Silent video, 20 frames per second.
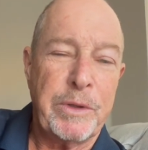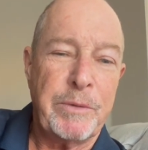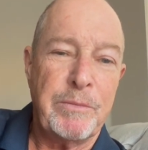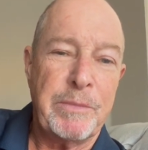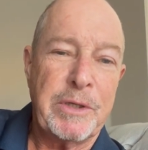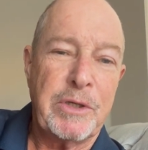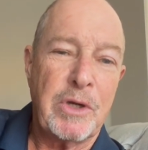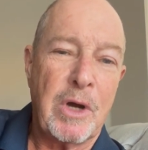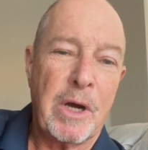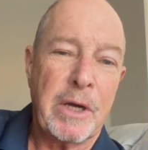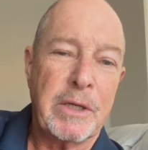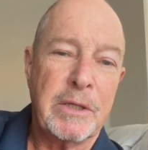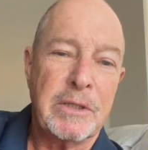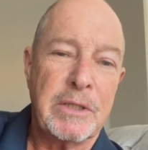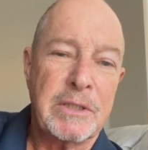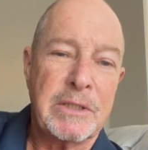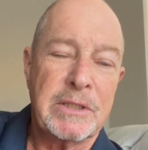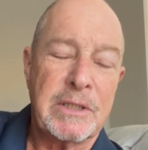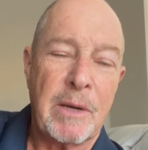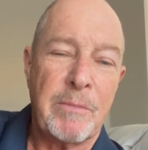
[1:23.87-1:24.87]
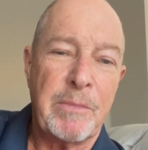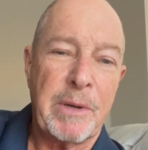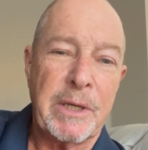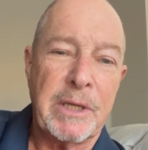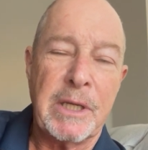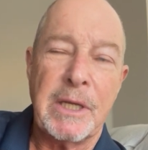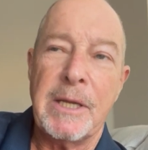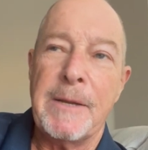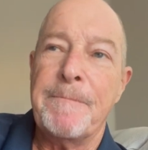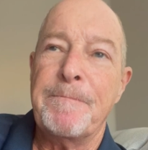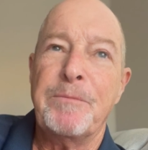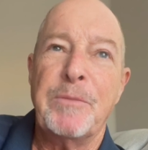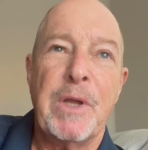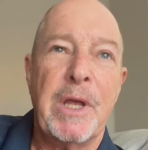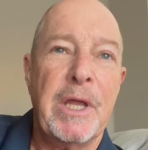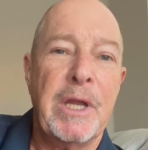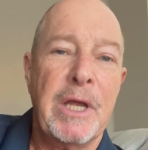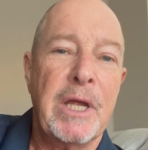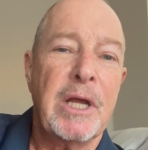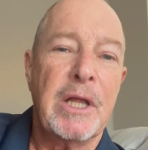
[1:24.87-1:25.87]
be talking to somebody
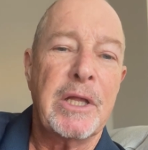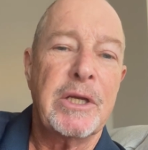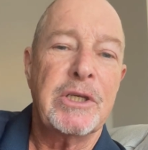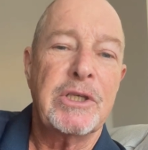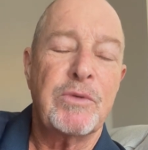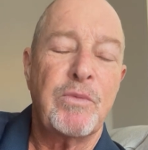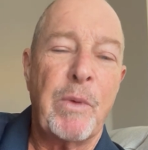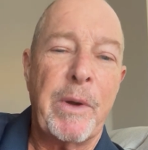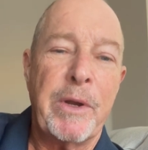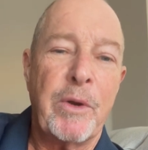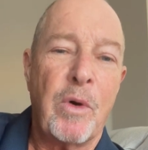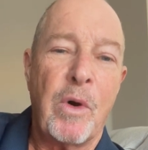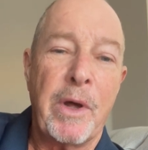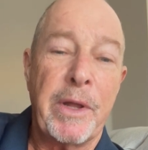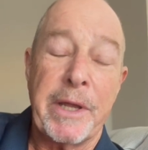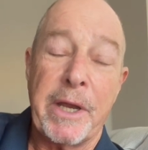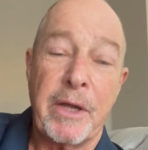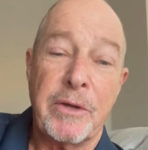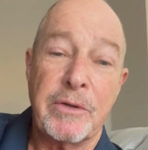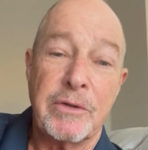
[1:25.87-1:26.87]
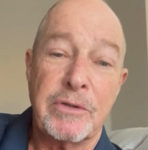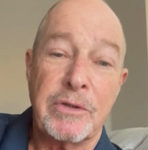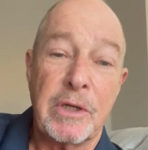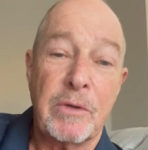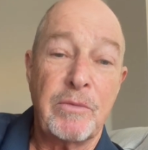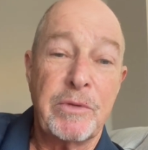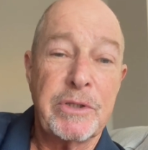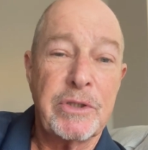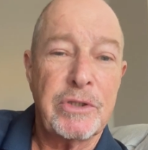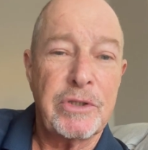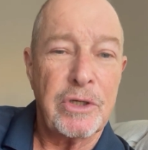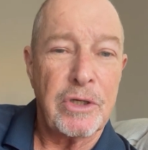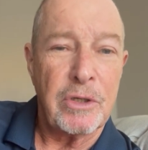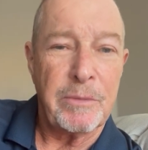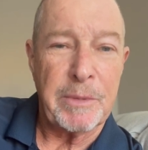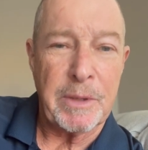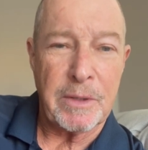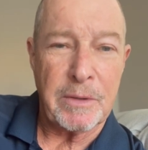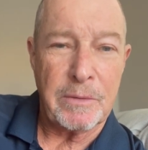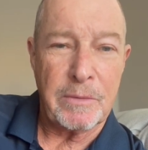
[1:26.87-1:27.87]
in English when all they understood was
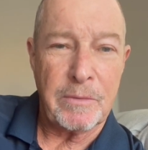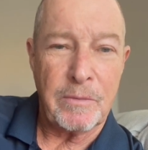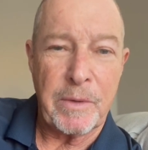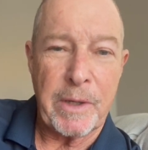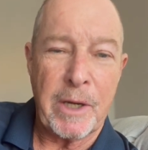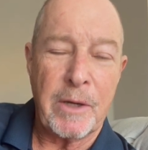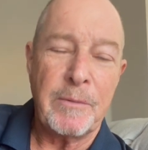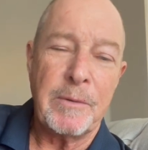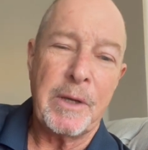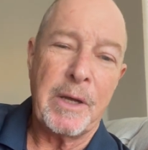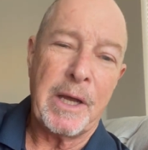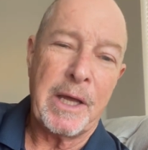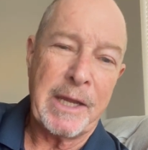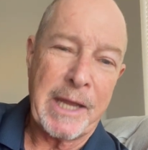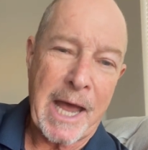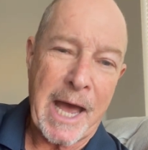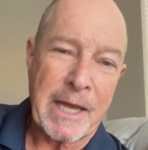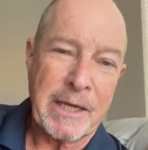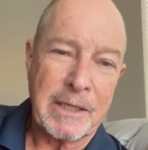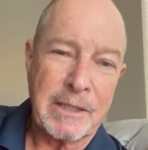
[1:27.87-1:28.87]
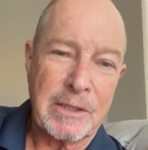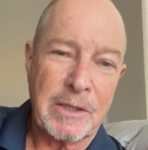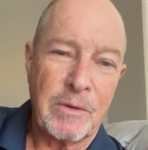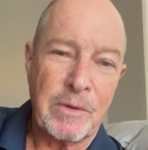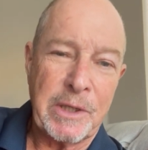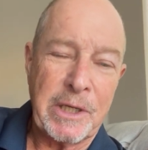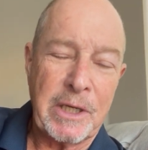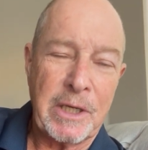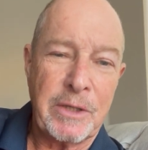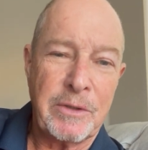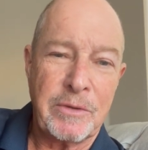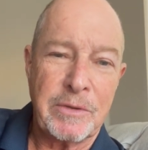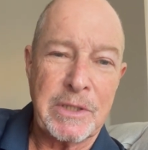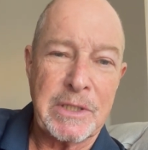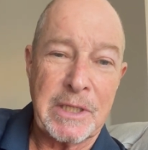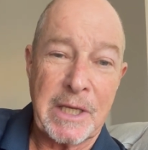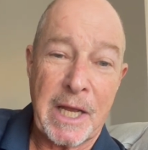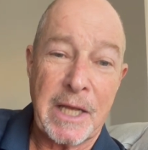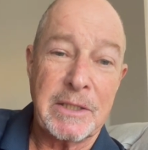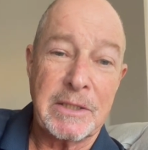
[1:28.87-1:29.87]
German. Well, an addict only
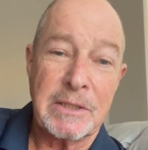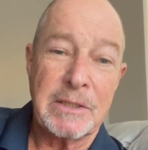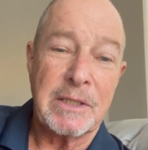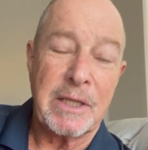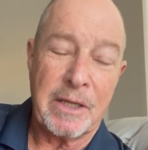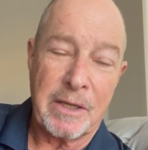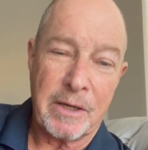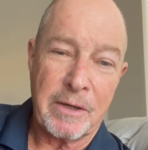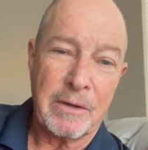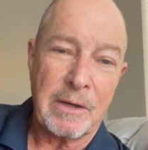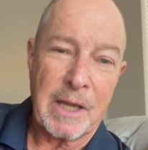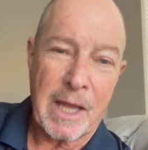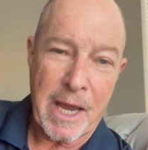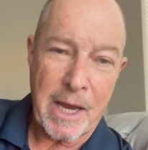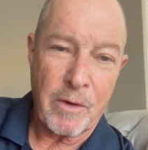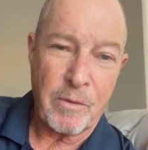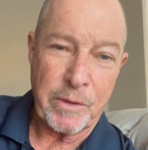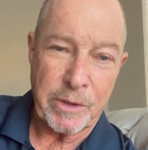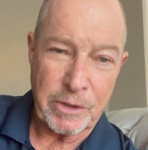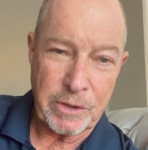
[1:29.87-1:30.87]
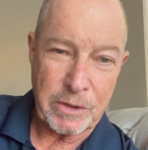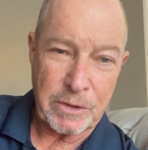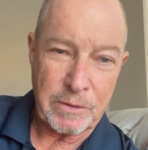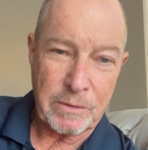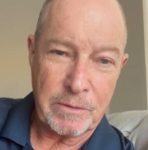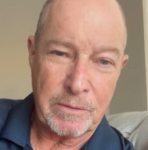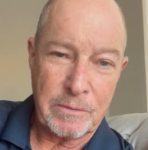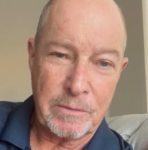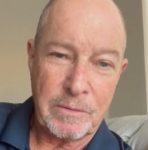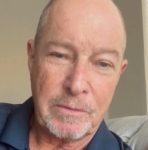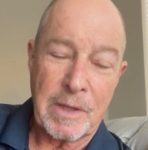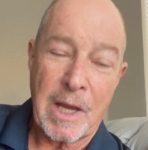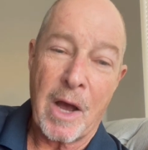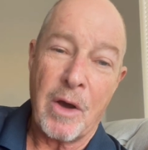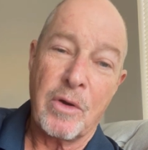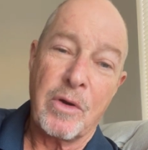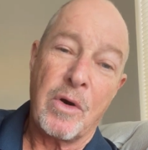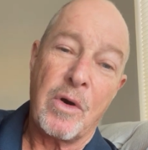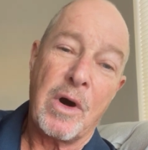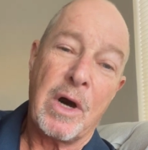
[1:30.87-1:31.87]
understands their language.
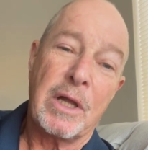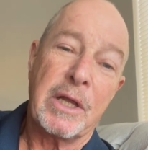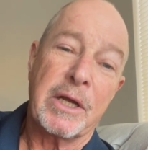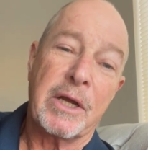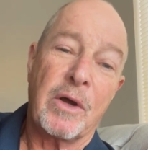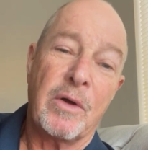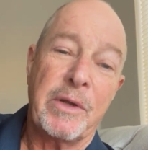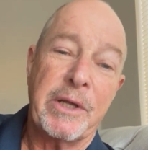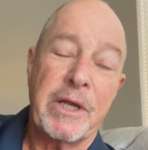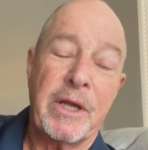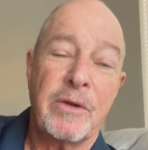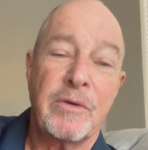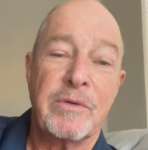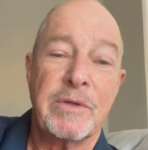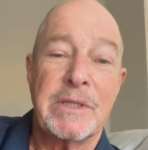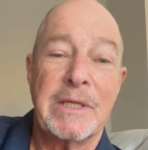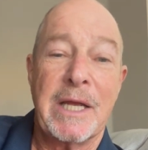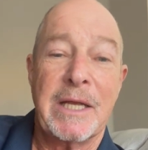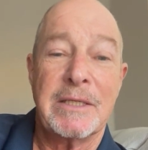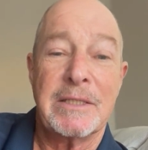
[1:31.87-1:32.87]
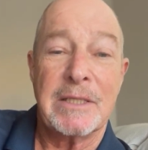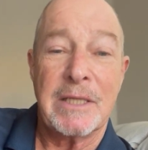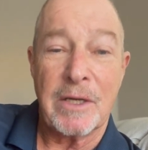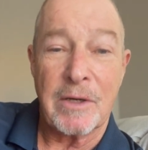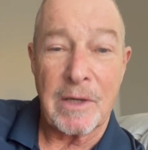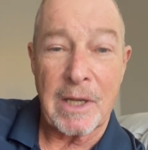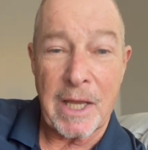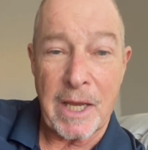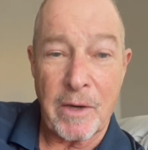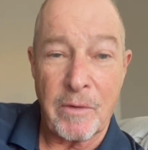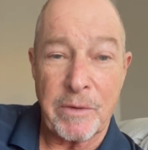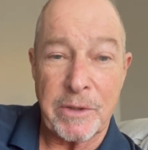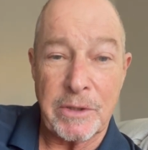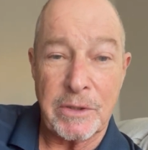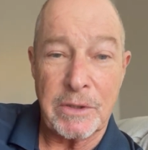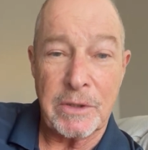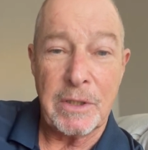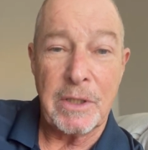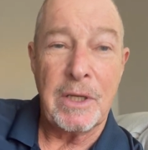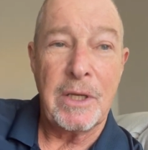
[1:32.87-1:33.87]
Alcoholic only understands their
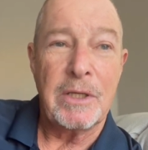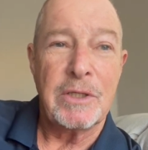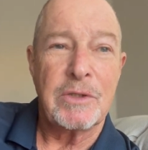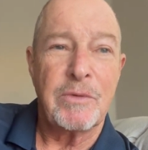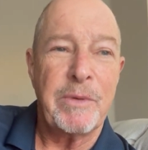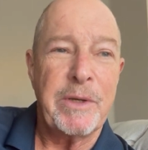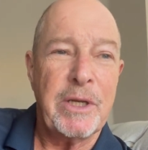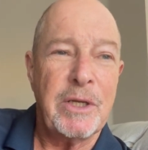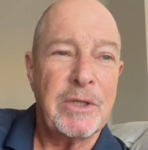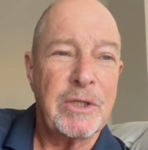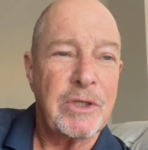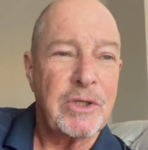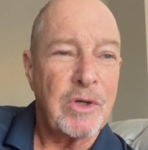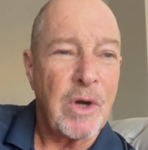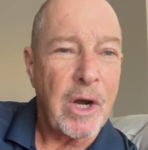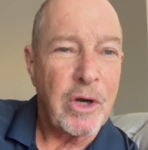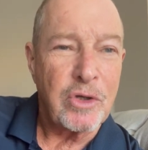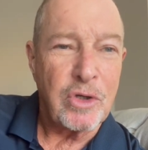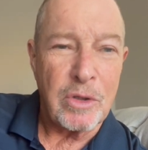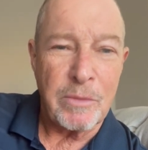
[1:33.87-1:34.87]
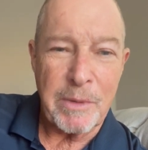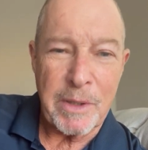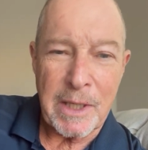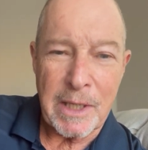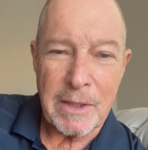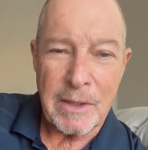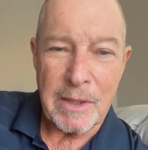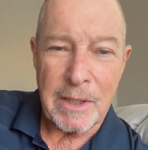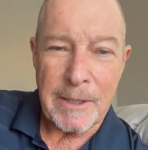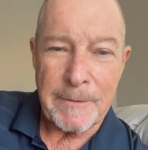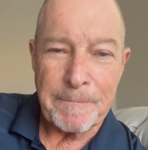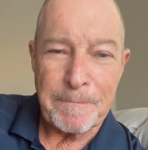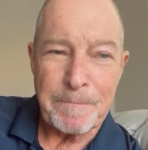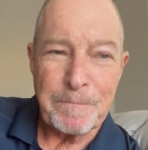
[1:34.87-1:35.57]
language. So we need to talk to them in that thing.